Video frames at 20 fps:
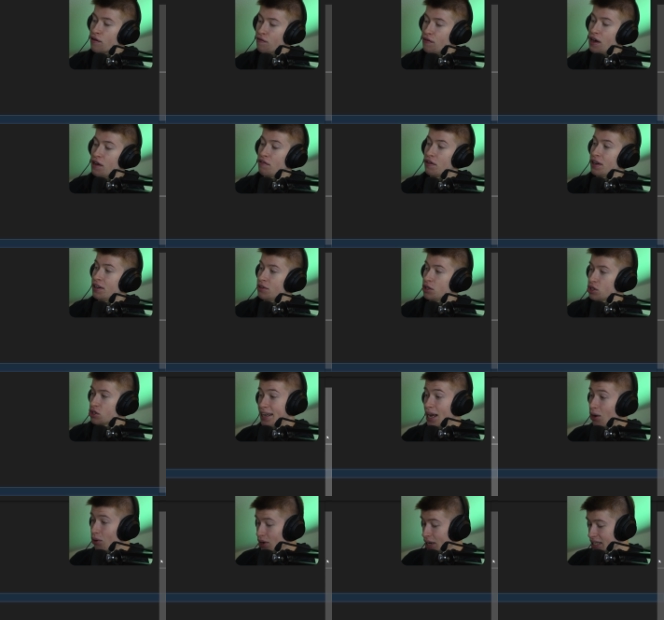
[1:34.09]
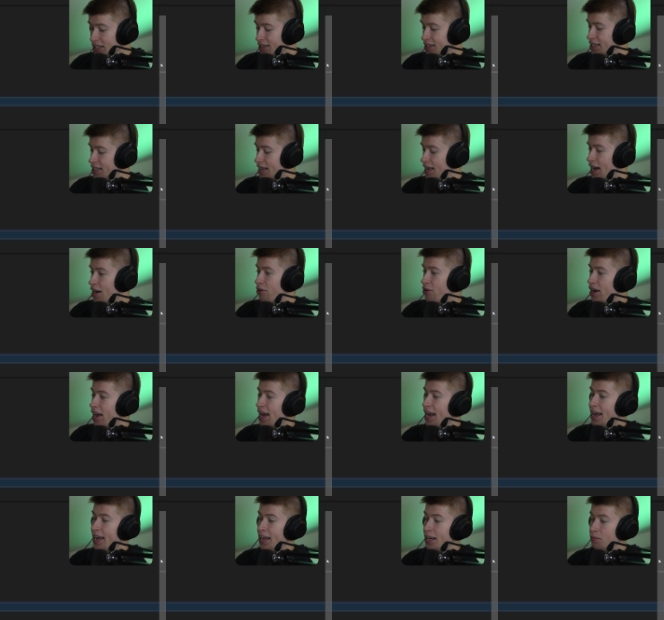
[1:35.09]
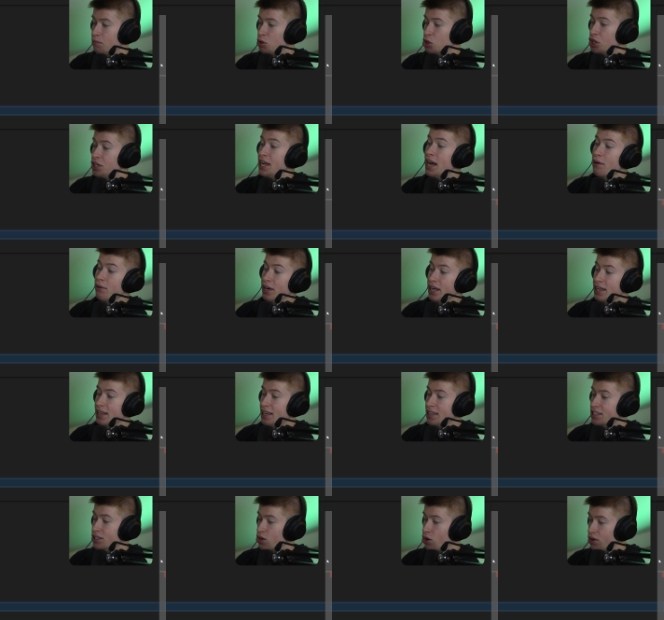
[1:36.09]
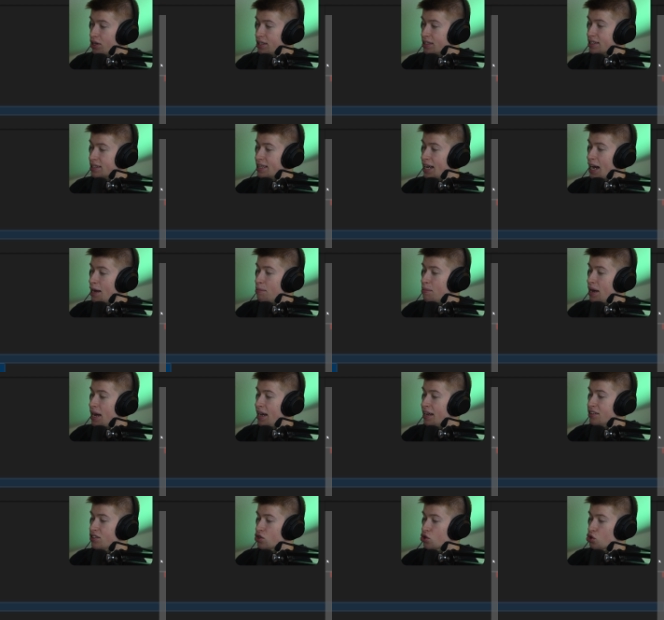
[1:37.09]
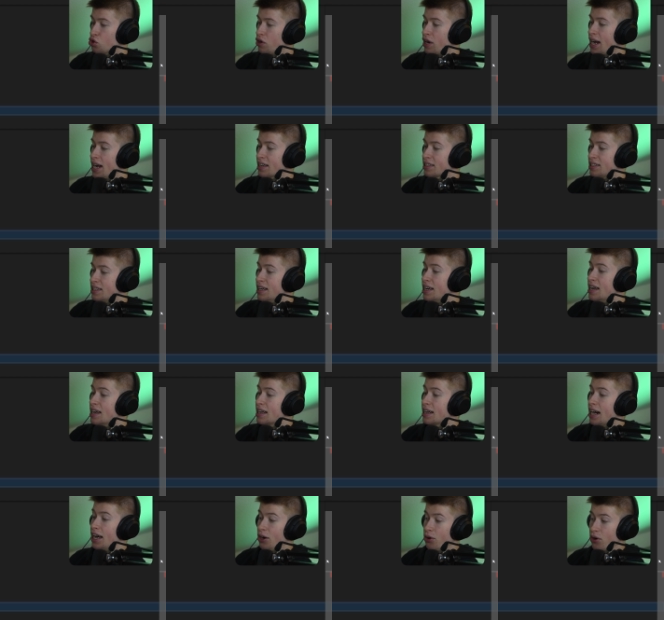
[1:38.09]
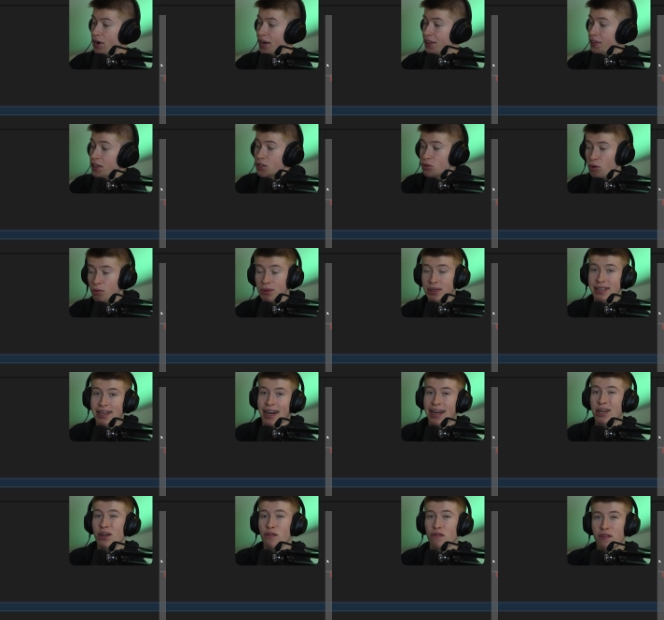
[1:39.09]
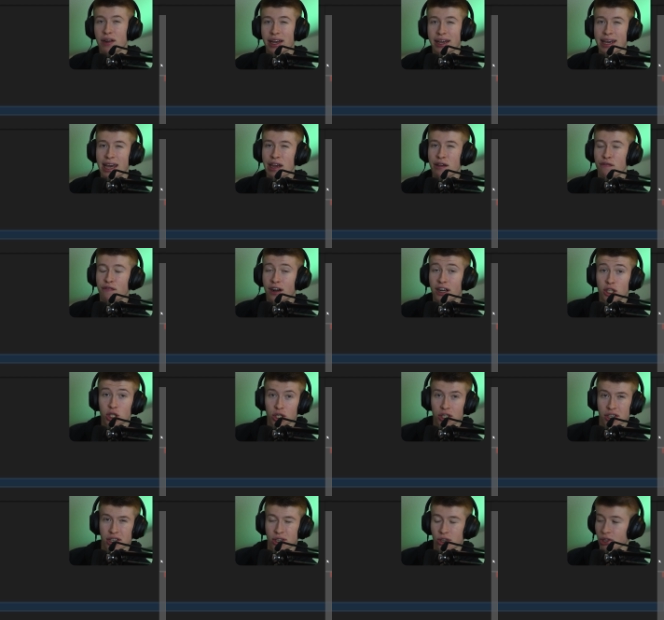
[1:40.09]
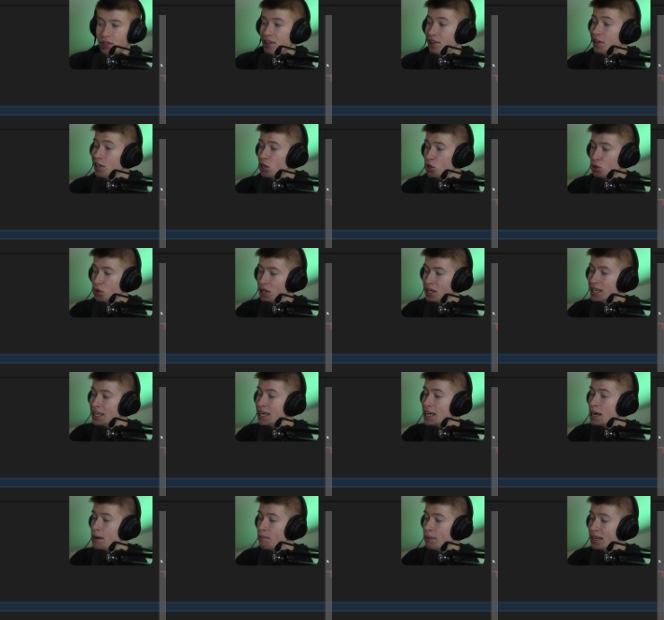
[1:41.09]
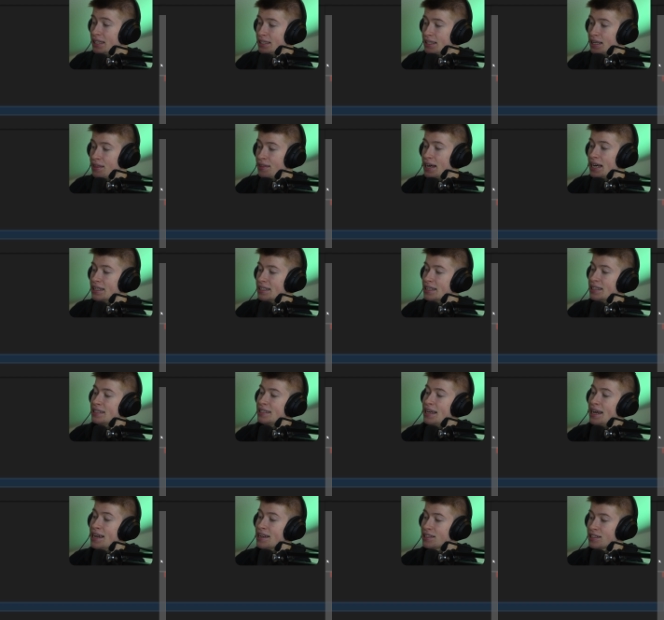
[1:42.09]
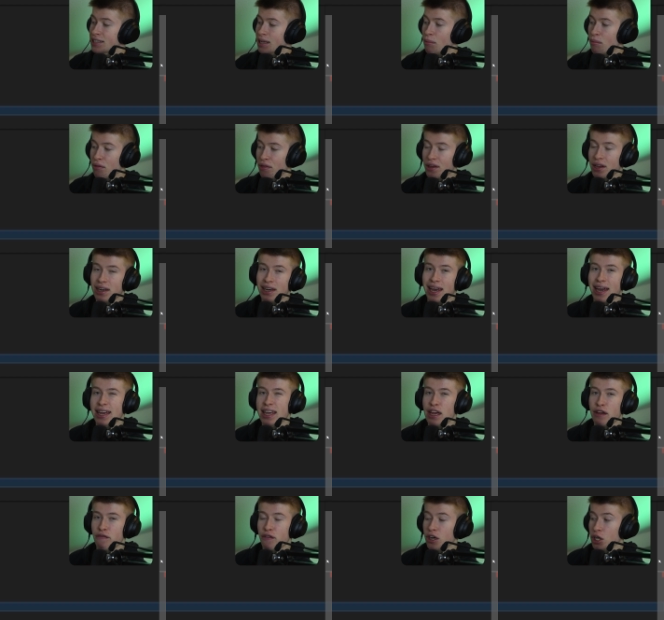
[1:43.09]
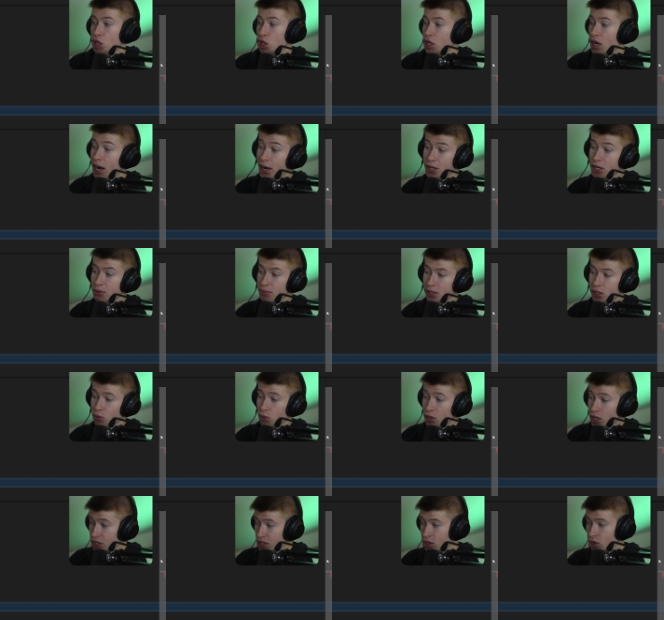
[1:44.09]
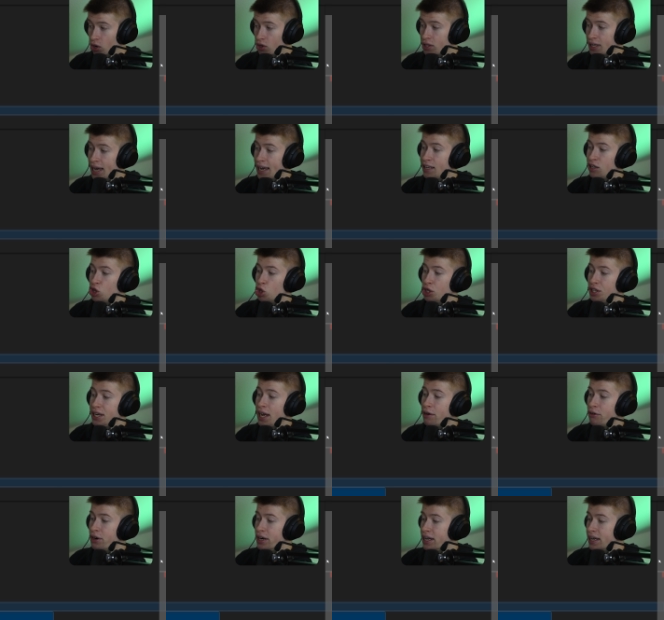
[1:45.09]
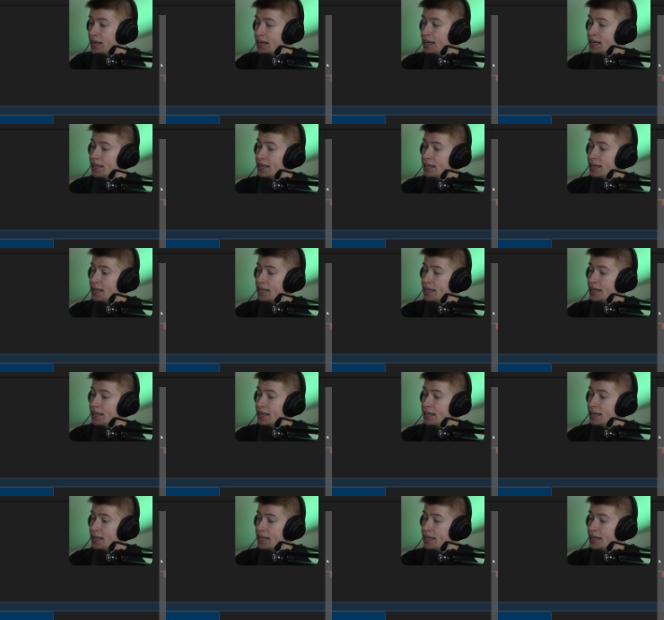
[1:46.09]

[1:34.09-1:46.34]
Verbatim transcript: 500. Now let's declare a generic, let's call it type extract color. And this will be kind of like a function, not literally, but in that it takes something like a function argument, which is called a generic